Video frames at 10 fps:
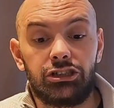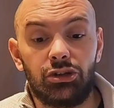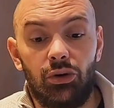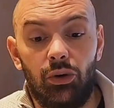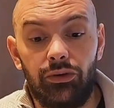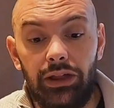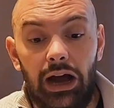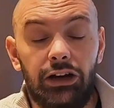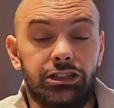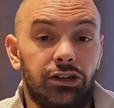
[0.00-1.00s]
So
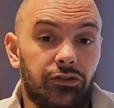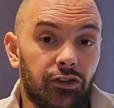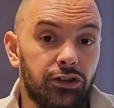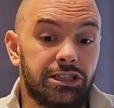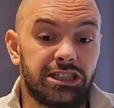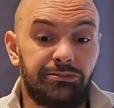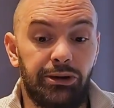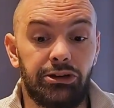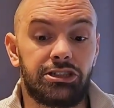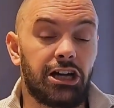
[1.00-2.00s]
that's your first
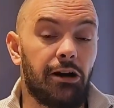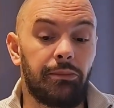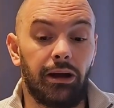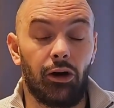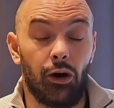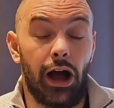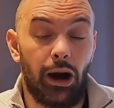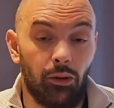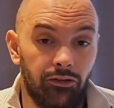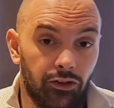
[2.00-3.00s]
experience coming, or
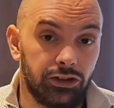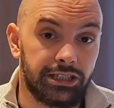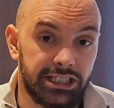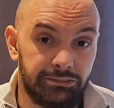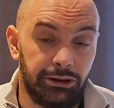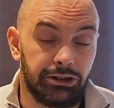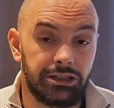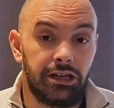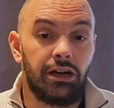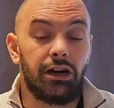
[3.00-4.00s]
our first experience